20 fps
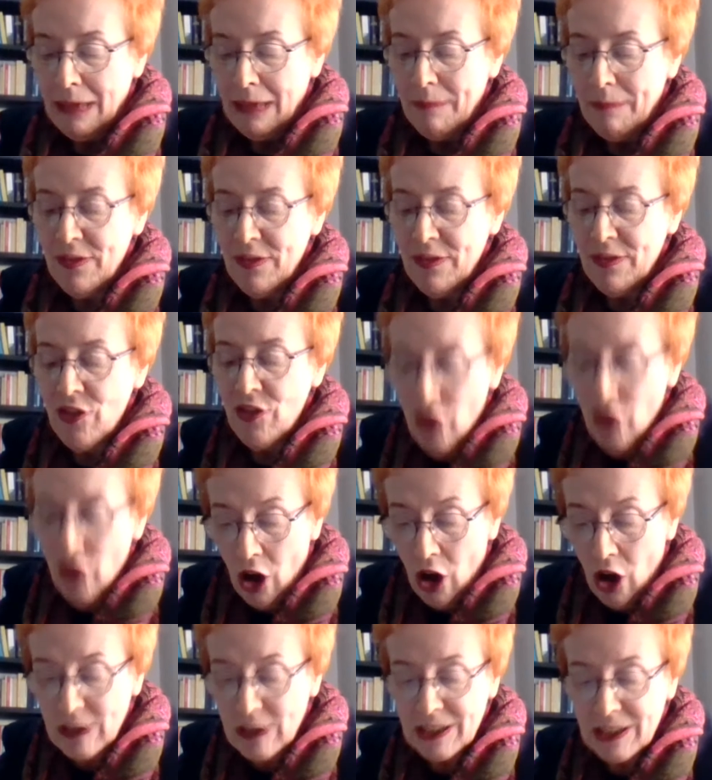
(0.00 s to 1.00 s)

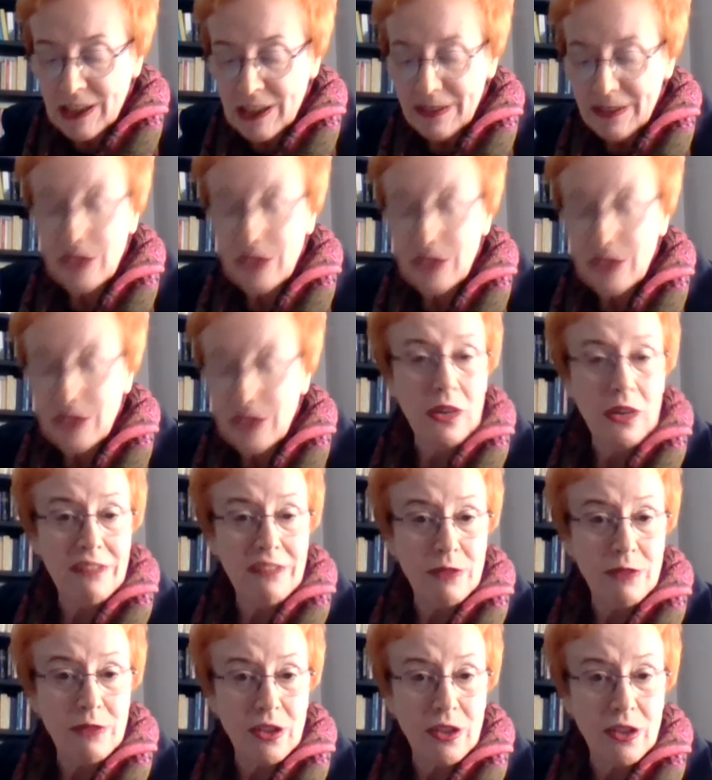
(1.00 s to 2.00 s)
Not, if I'm
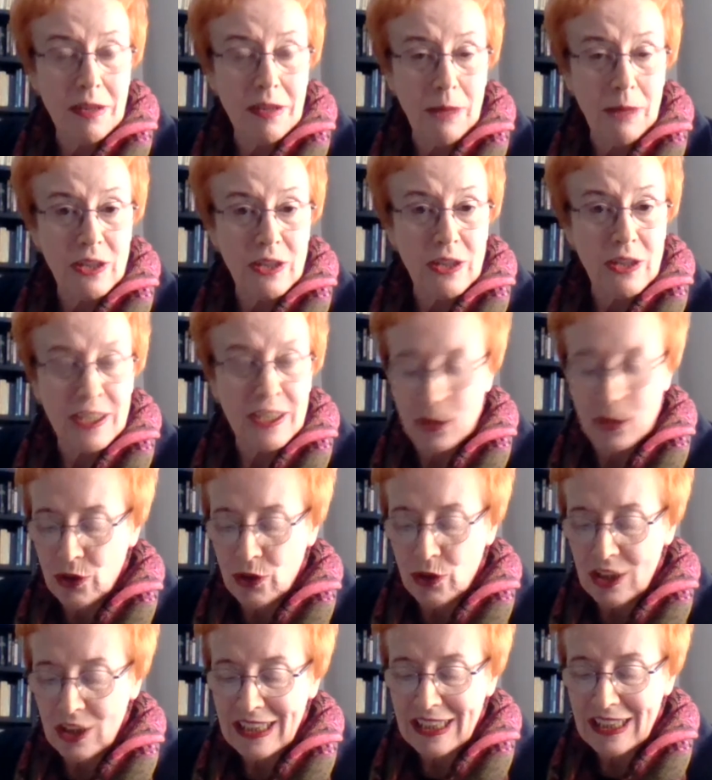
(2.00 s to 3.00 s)
talking about
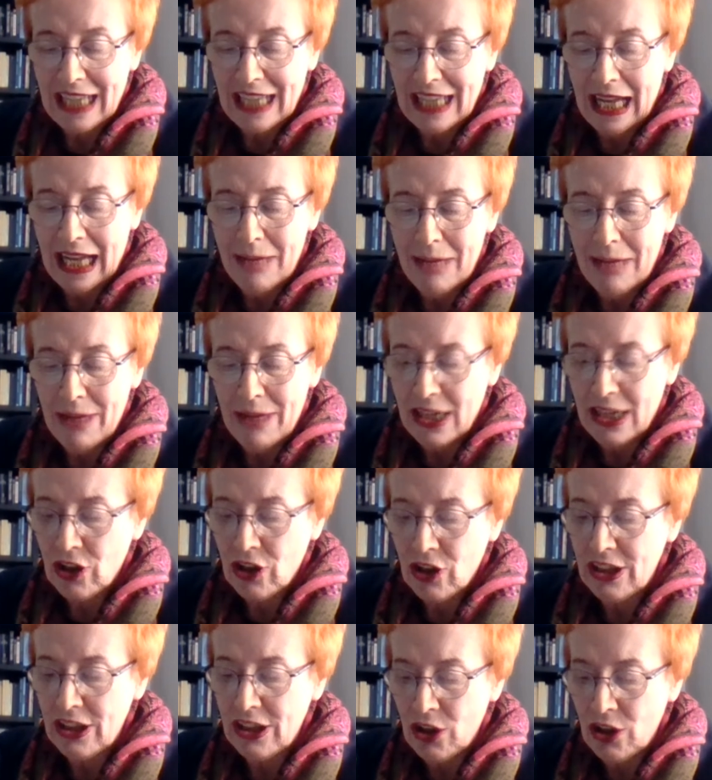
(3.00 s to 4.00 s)
exclusions, I am
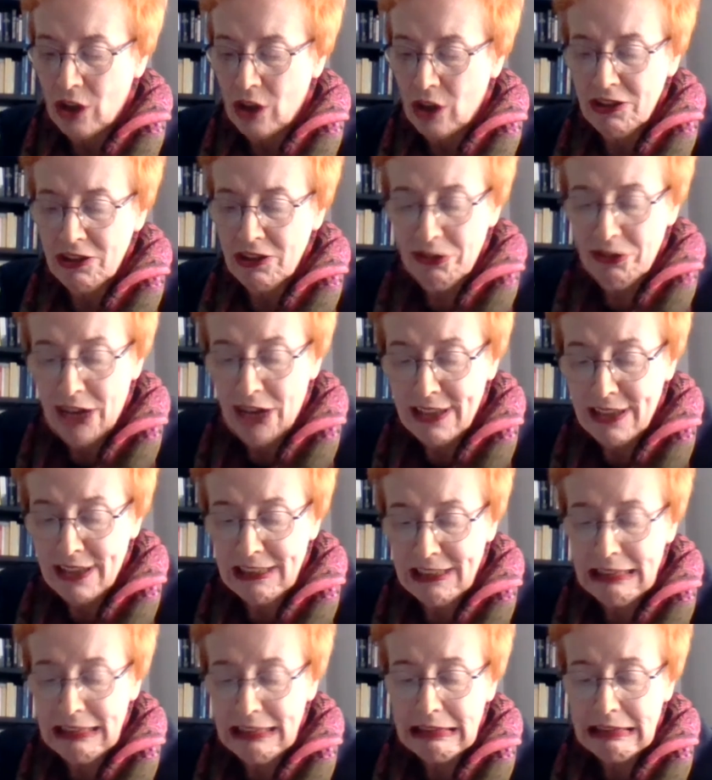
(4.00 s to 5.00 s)
actually not
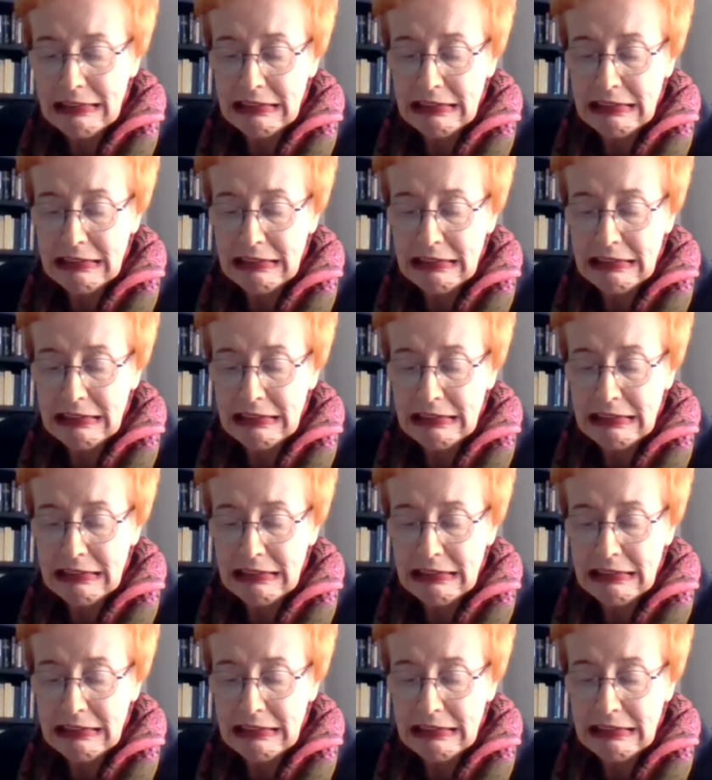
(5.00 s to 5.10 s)
addressing